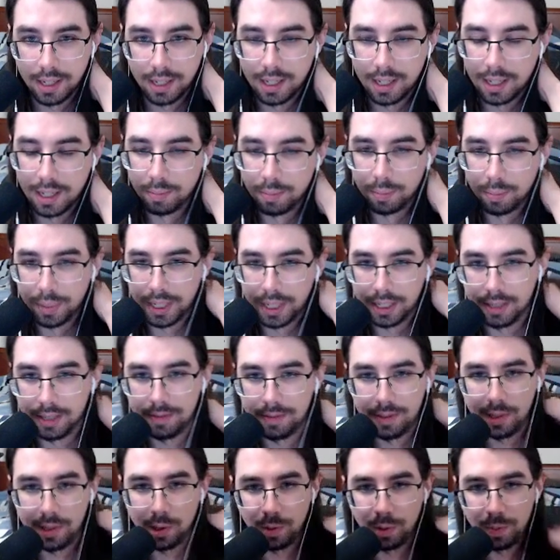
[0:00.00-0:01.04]
But
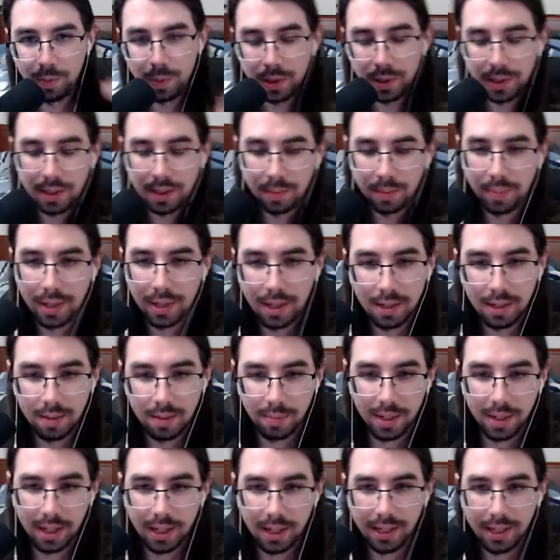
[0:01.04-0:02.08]
if you put the
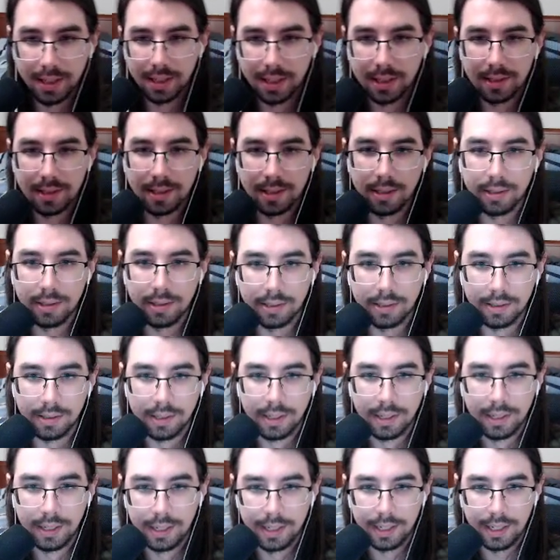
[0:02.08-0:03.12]
pug behind the turtle,
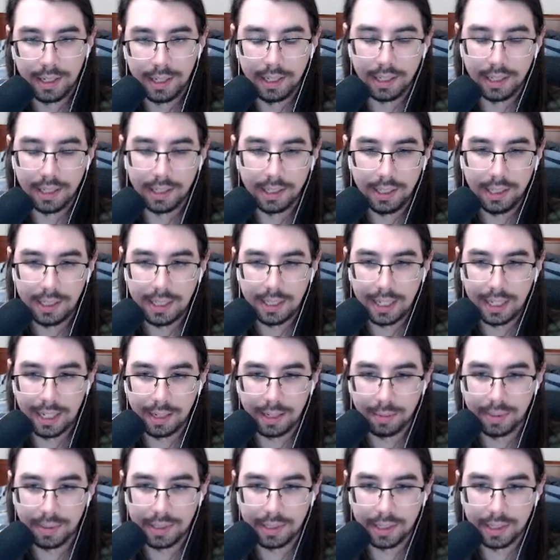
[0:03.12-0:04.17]
it at least
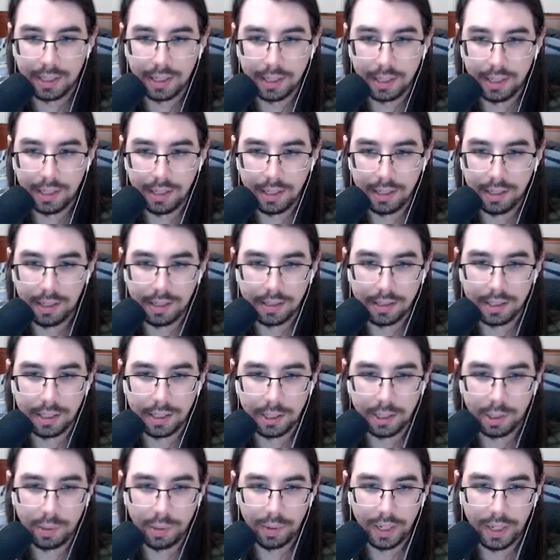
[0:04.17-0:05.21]
helps in
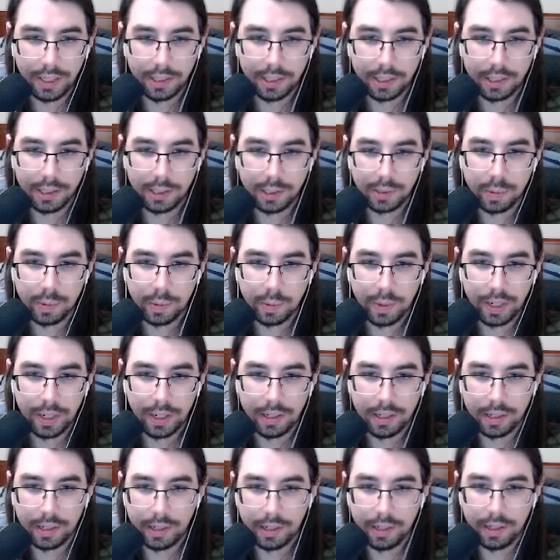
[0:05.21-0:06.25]
situations
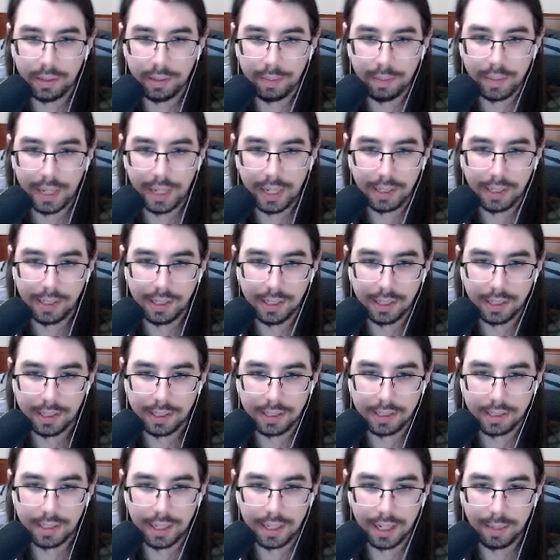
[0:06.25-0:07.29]
where your melon gets
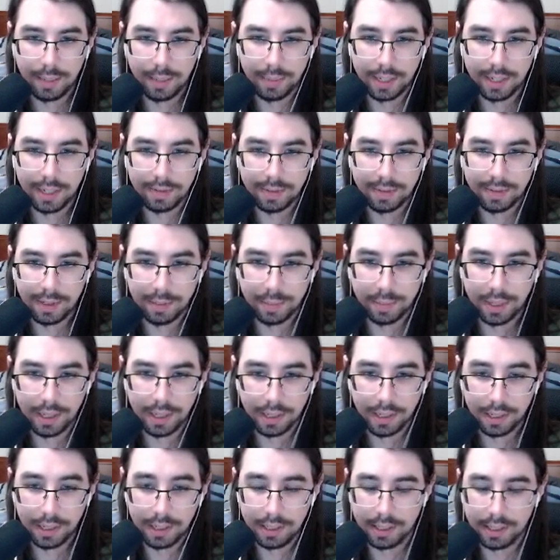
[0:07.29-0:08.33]
sniped off your
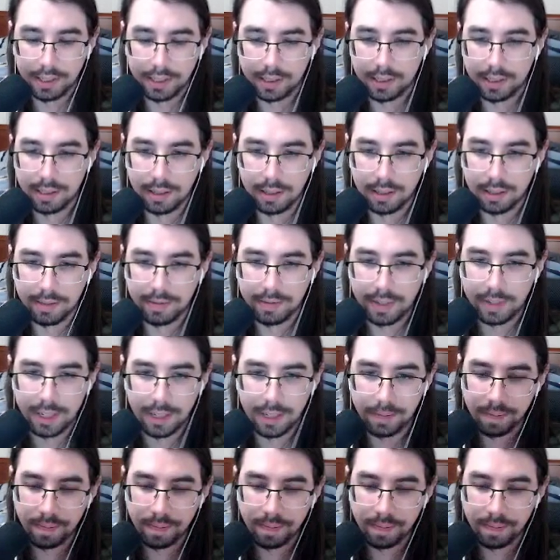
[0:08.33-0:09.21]
pug at the start of the fight.